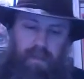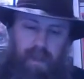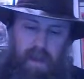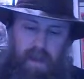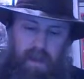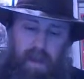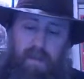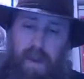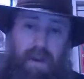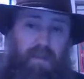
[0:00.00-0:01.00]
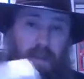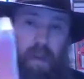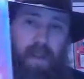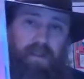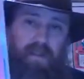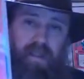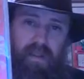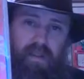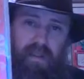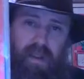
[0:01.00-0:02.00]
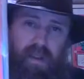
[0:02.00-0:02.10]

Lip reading: Never actually watched this.